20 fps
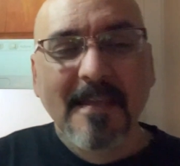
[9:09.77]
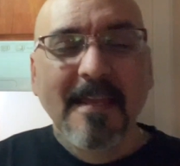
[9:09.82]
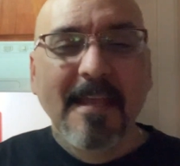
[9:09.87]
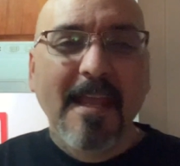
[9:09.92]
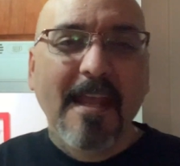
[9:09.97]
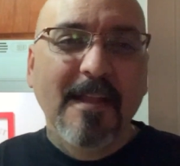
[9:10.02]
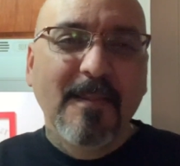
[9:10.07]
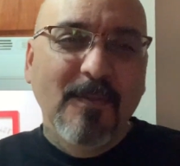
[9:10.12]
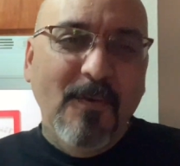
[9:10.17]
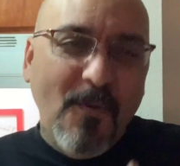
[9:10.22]

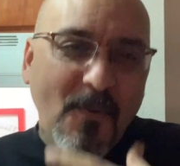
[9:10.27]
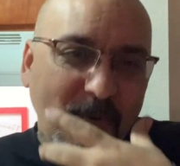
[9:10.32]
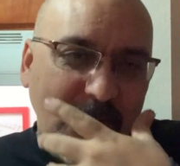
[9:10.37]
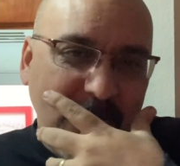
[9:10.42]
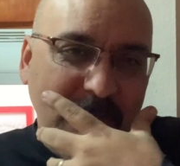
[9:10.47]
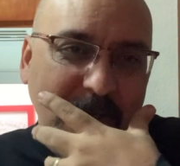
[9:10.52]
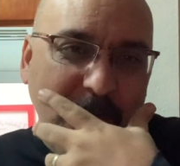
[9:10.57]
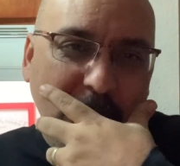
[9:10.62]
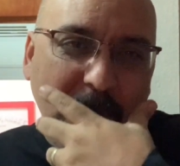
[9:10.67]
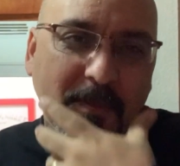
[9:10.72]
And the OG
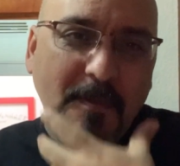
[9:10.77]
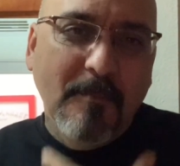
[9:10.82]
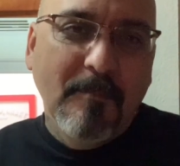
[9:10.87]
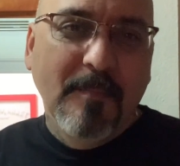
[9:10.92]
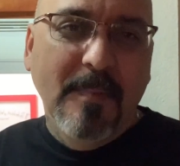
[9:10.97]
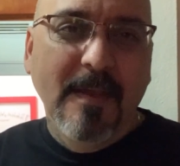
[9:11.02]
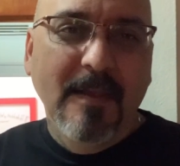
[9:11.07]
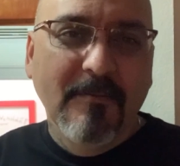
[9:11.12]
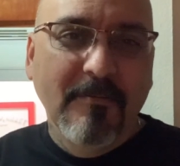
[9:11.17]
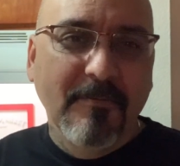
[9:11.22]
with the
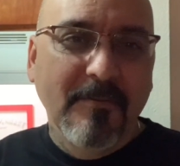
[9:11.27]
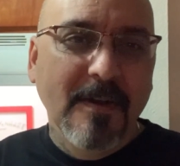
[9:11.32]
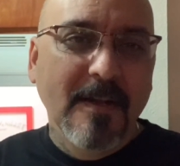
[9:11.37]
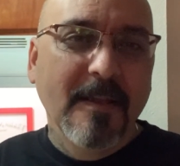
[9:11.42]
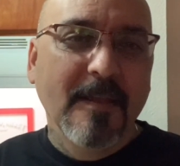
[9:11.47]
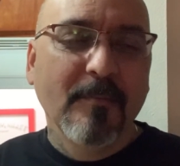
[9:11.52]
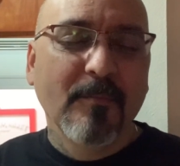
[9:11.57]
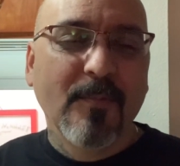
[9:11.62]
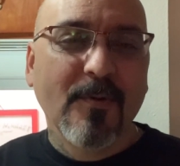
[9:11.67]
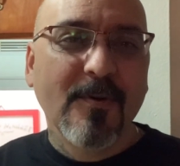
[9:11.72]
big
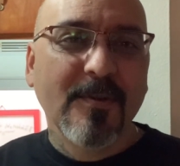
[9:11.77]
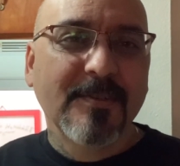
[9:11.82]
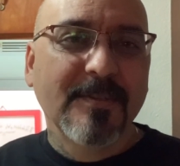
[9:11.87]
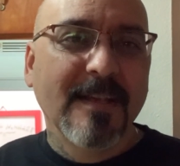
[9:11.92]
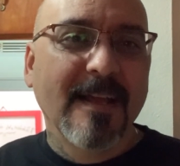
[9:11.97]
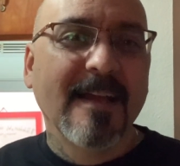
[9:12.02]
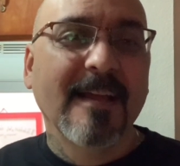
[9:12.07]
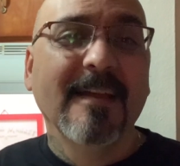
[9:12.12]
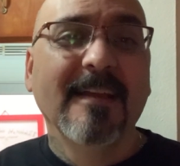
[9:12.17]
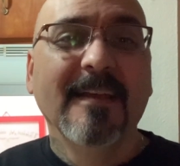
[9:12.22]
fucking brush
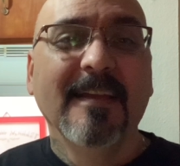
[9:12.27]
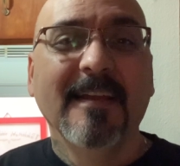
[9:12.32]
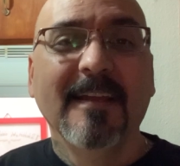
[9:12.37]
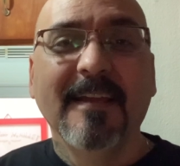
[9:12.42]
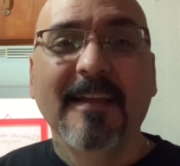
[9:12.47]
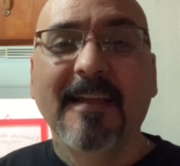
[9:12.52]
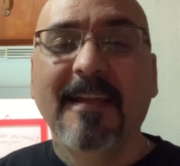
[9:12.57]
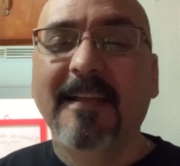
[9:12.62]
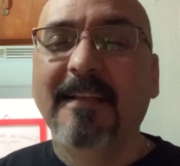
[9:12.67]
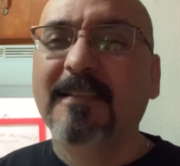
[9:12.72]
on,
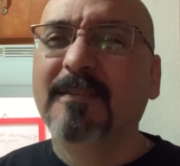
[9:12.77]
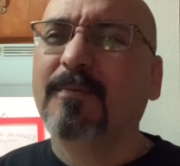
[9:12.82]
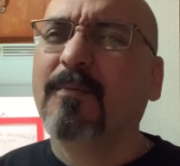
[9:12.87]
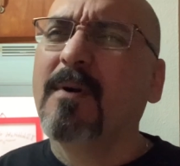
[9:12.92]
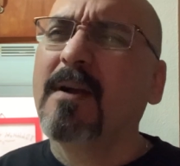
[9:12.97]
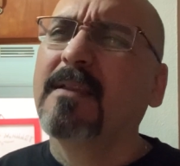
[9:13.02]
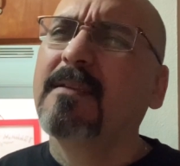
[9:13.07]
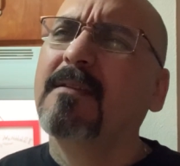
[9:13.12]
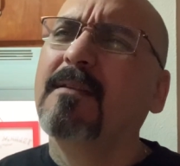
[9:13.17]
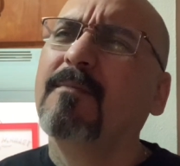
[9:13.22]
he's
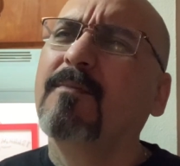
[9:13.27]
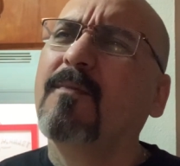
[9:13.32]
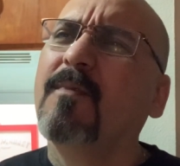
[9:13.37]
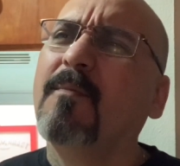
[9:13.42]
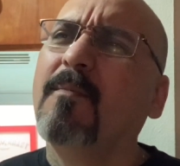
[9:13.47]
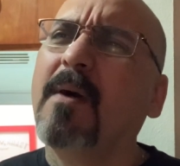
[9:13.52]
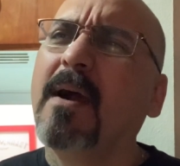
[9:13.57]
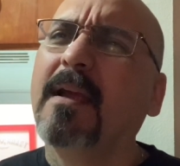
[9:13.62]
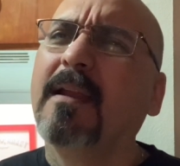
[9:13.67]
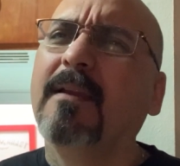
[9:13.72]
watching him go
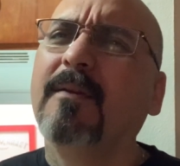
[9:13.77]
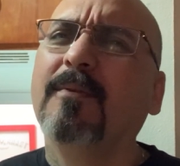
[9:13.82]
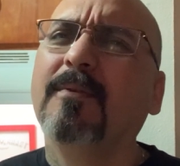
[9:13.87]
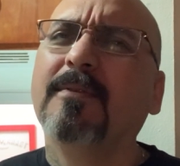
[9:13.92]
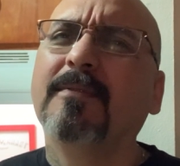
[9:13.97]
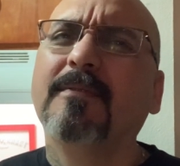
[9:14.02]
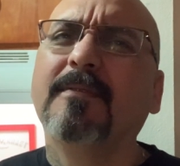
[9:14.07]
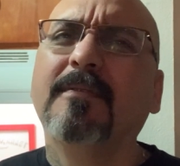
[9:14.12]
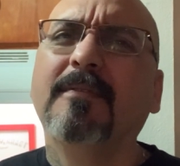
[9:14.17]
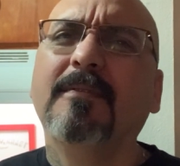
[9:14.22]
by and he goes,